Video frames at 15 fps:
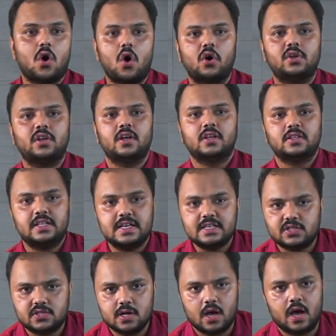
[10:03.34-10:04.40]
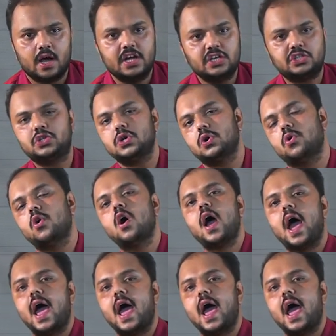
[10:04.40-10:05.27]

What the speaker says: on this issue,